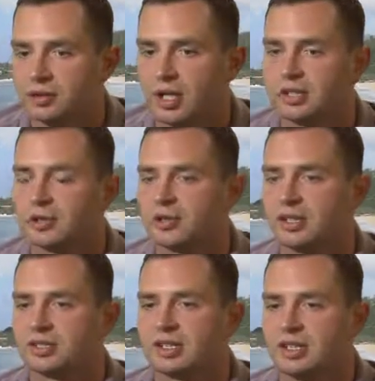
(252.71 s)
trying to do
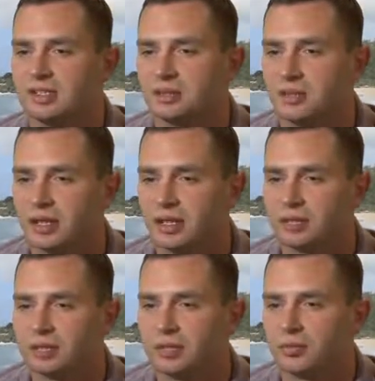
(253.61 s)
things the easy way,
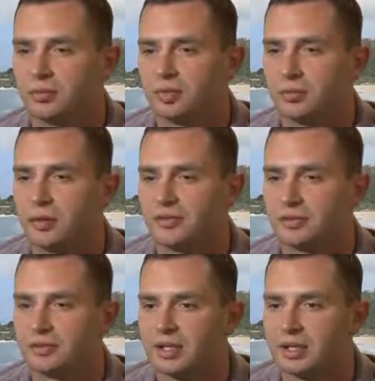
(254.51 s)
run away
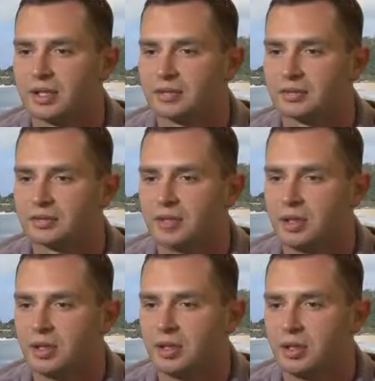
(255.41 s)
from things,
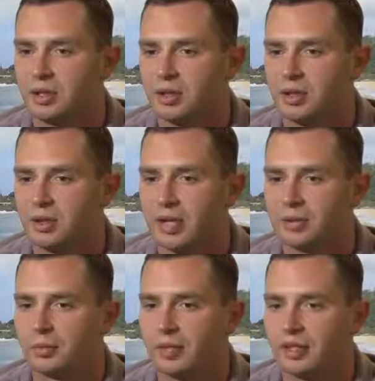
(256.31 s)

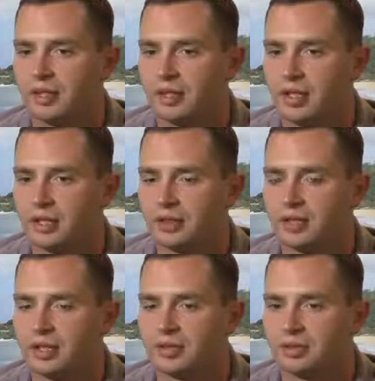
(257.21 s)
handle
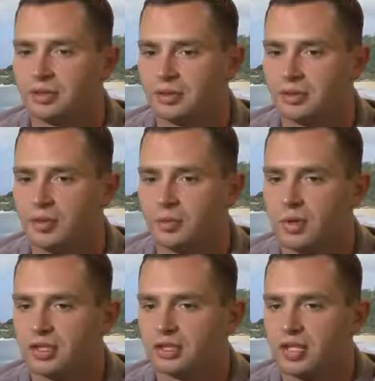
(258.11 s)
things in,
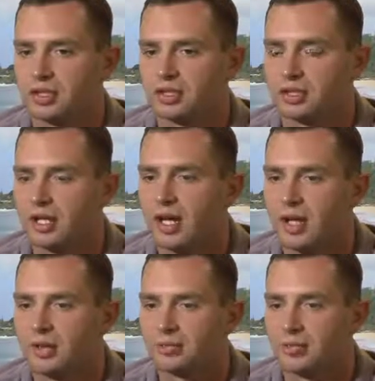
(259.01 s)
ways that I shouldn't
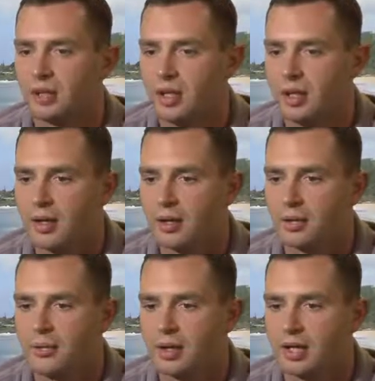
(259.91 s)
have.
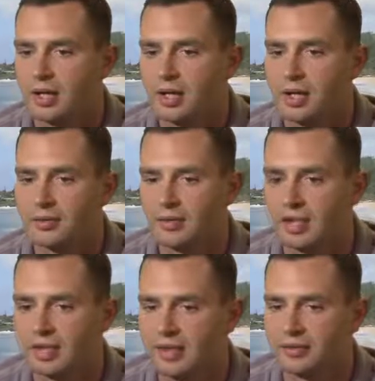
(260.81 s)
But,
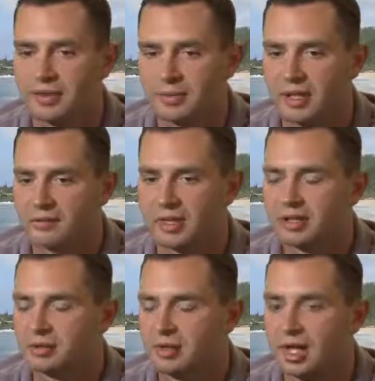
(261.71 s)
yeah, definitely, man, I
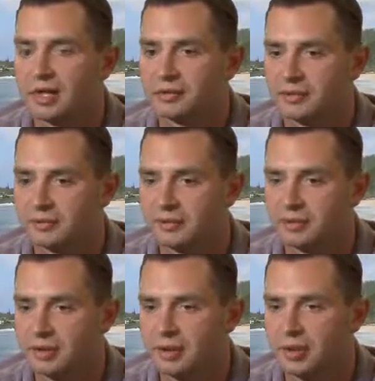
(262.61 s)
value life,
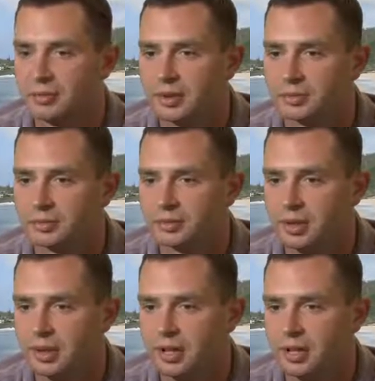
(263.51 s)

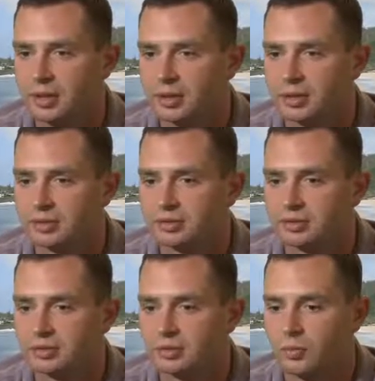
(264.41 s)
because
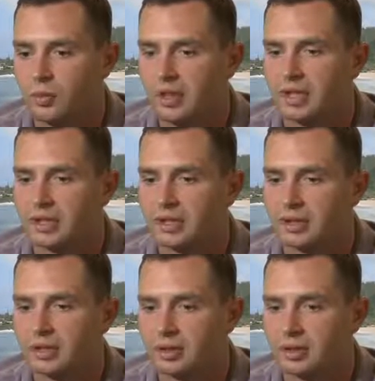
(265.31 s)
the way